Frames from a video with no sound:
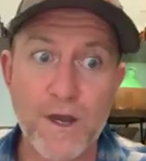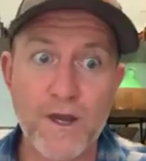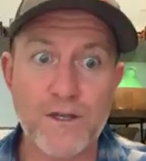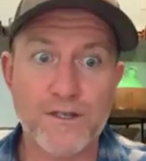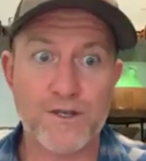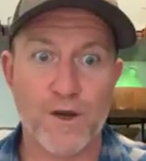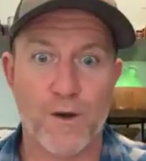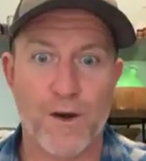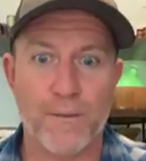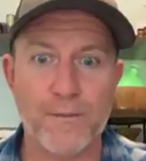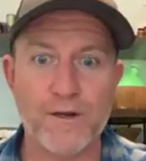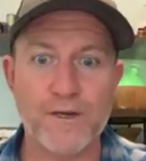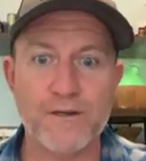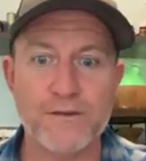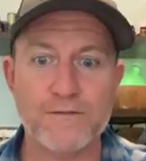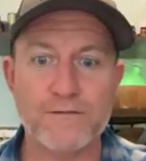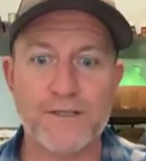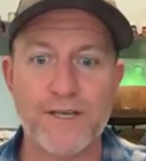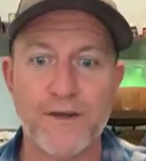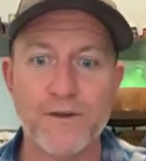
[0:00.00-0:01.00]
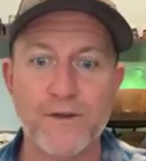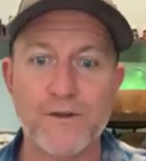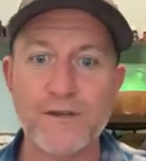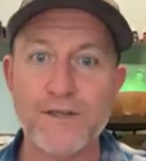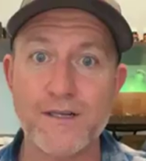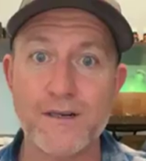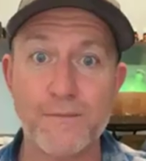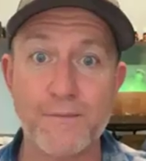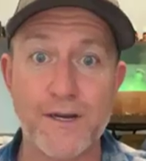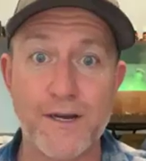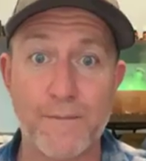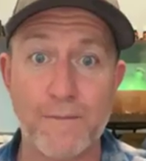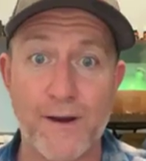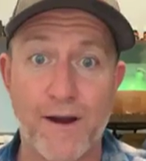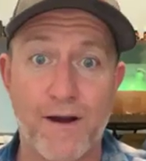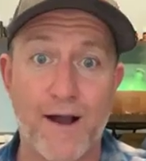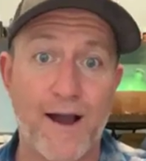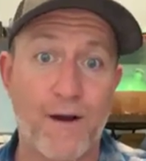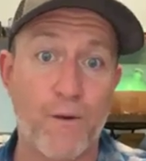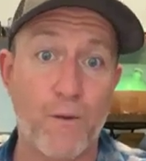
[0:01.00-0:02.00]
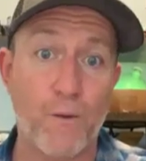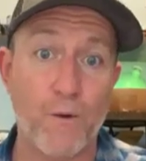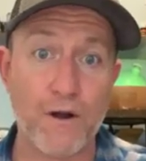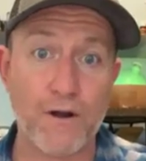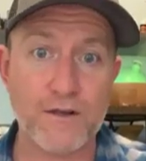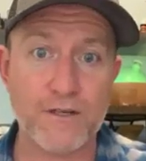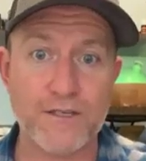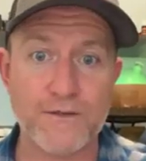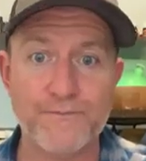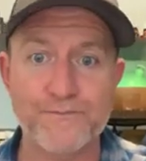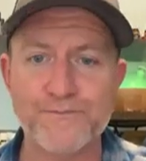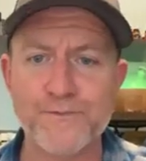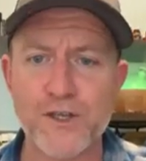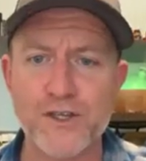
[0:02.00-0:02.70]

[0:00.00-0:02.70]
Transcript: So I'm going to tell you a little bit about how it works,